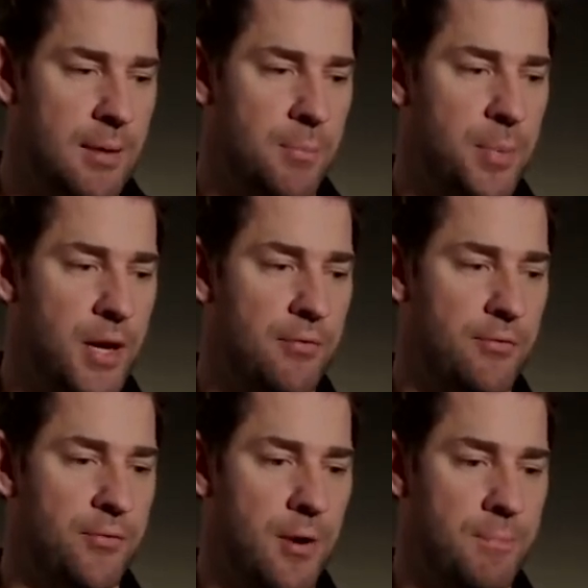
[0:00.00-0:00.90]

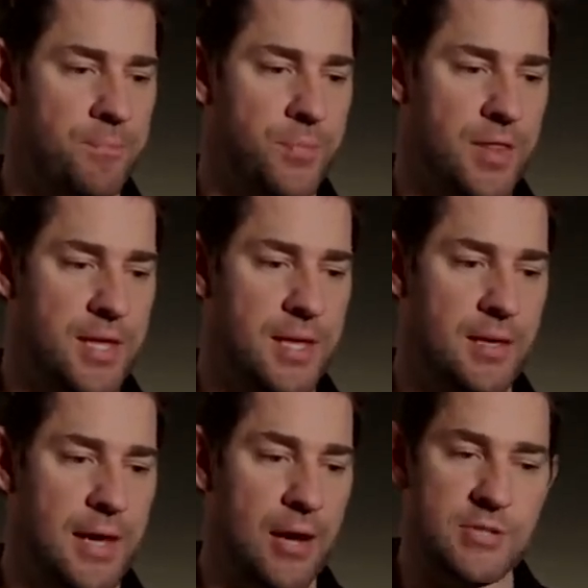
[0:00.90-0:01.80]
But from
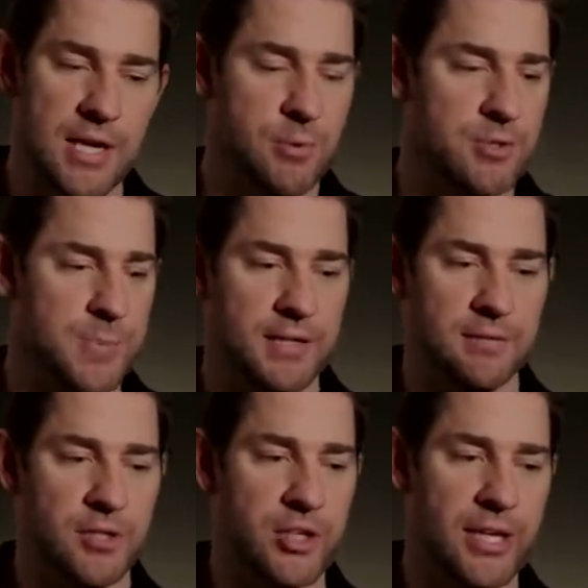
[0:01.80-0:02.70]
the outside
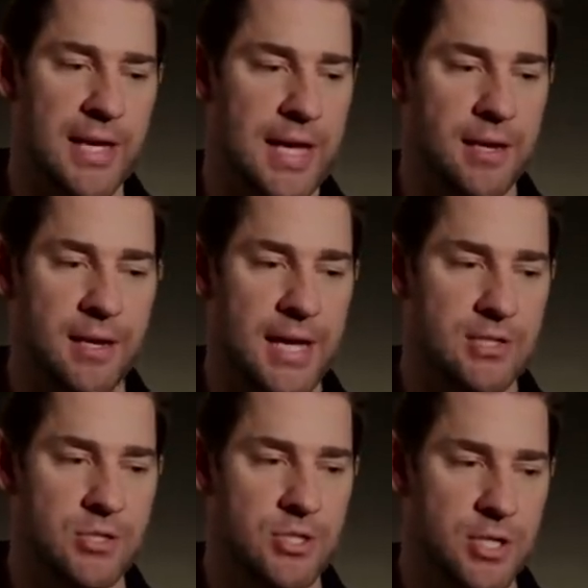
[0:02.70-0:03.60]
perspective looking in,
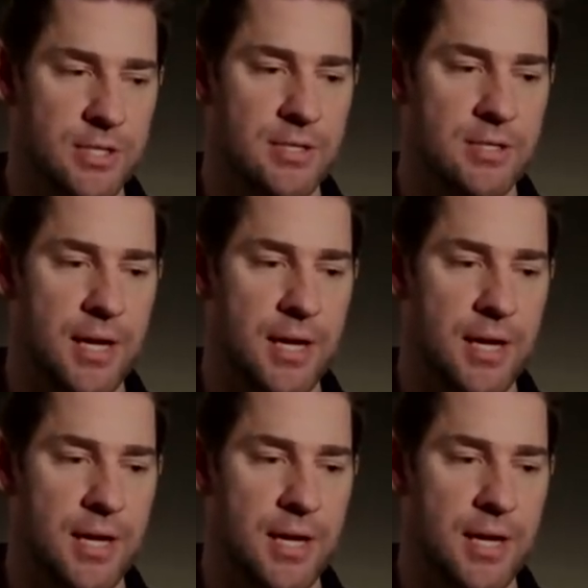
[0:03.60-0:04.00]
it's just,